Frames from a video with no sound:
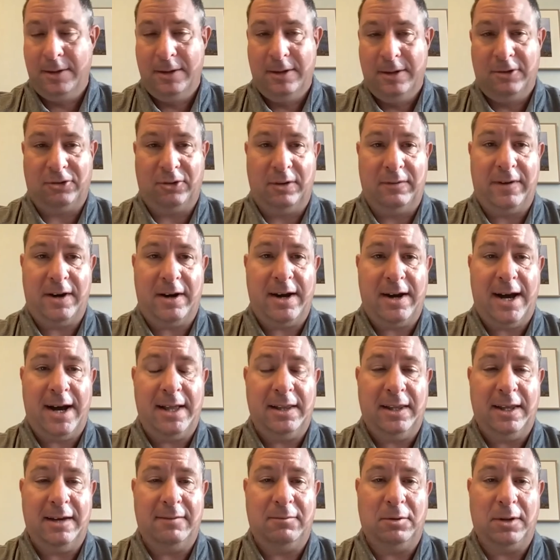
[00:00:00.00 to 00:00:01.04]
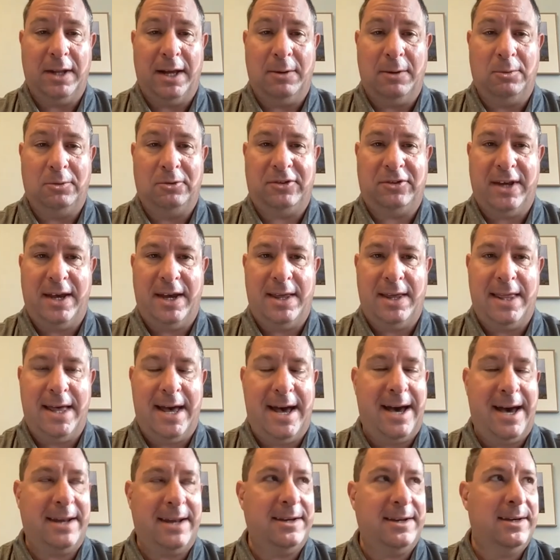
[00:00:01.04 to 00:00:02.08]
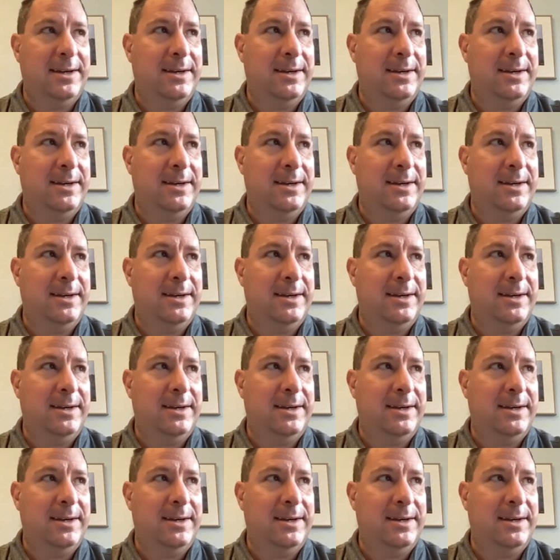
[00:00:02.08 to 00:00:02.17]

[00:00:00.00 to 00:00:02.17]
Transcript: So at a very high level, I will say that